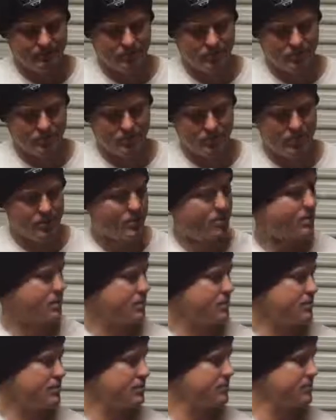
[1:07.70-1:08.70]

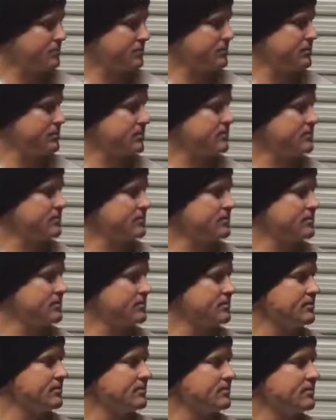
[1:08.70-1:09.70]

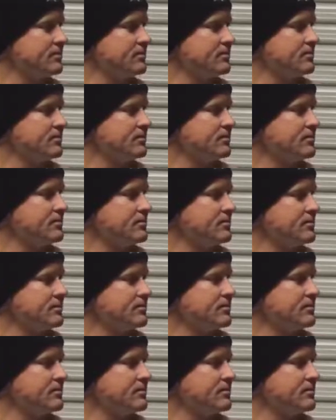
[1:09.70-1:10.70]

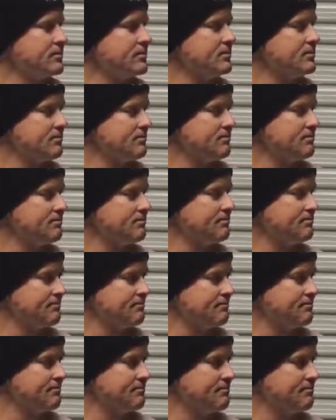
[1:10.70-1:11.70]

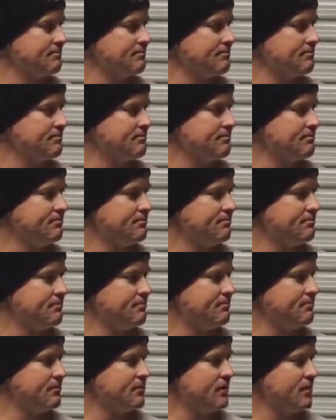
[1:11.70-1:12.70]

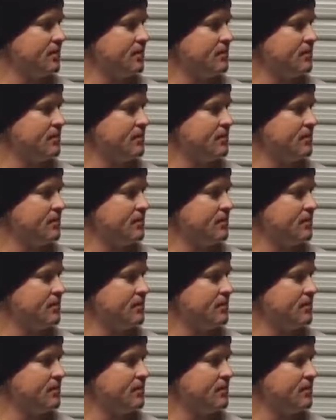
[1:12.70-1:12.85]
(silent)